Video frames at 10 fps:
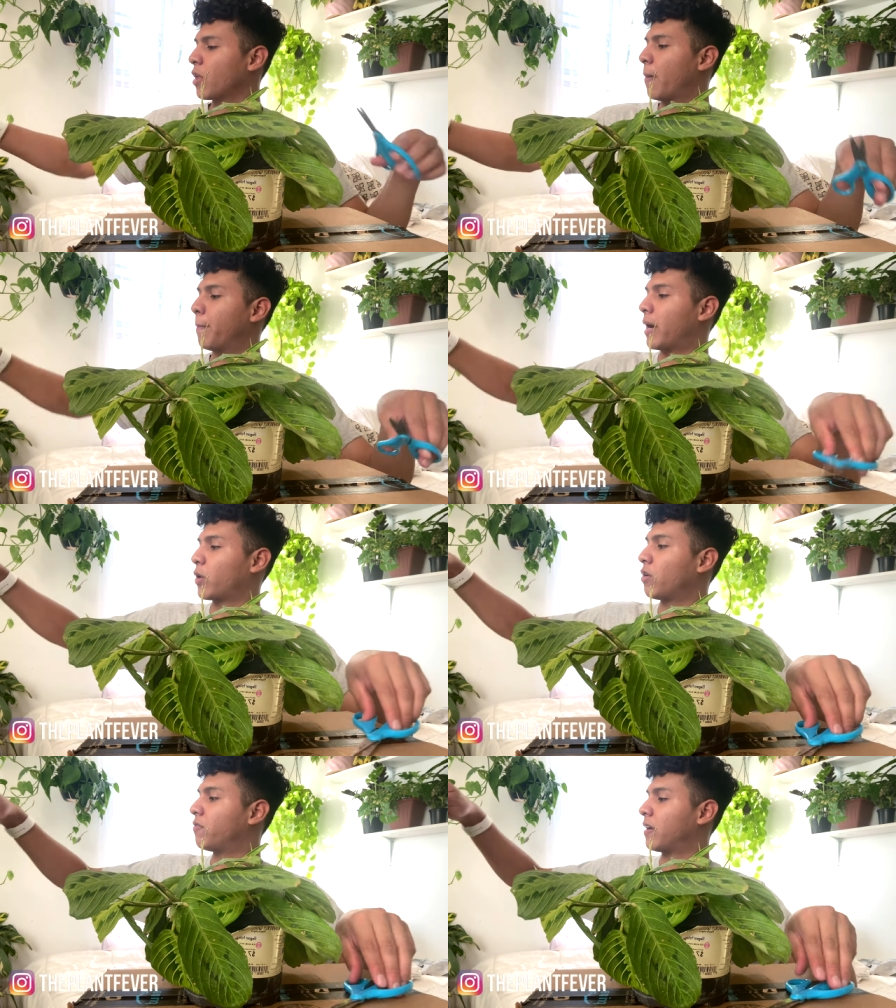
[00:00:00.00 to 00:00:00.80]

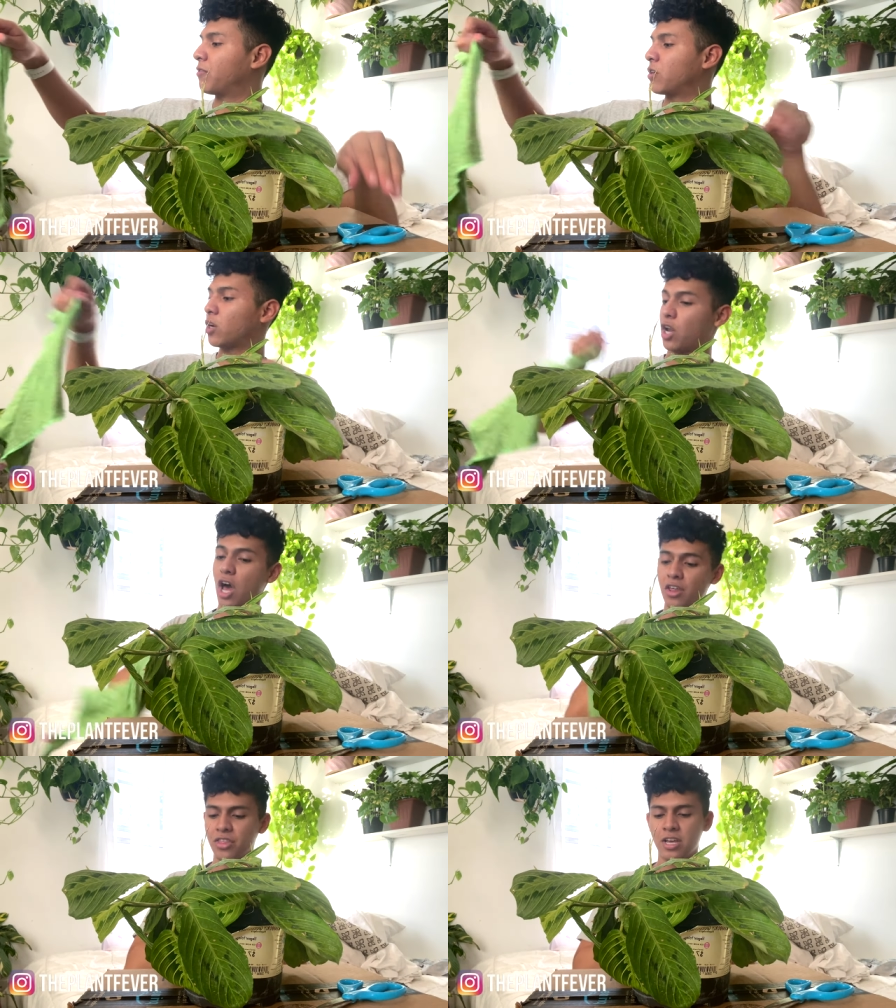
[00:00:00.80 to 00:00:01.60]
microfiber
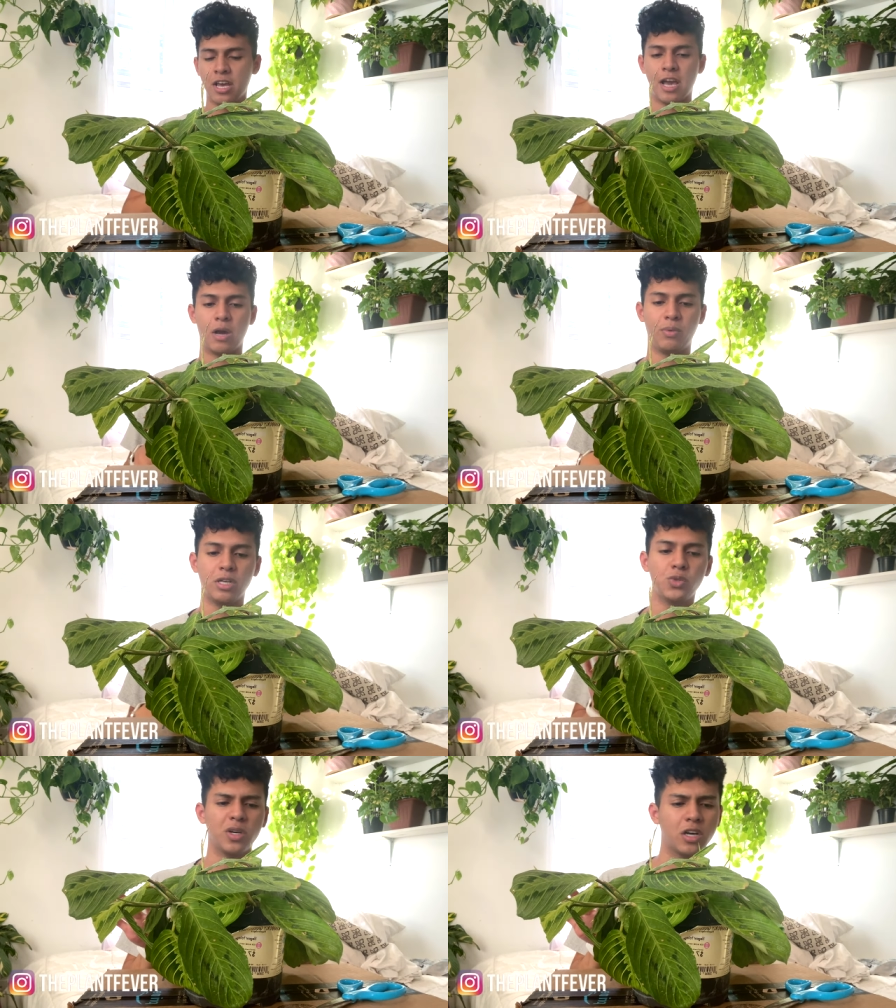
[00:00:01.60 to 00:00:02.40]
cloth. And we
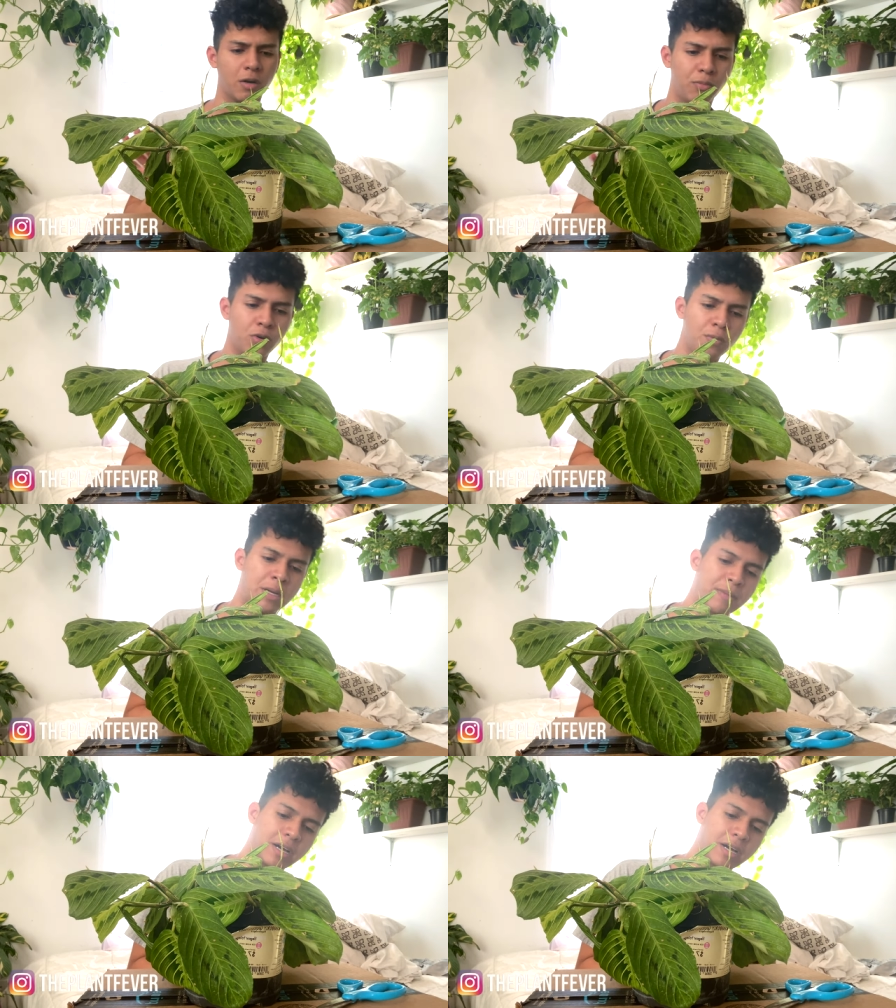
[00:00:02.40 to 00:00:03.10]
can do a couple, but I'm not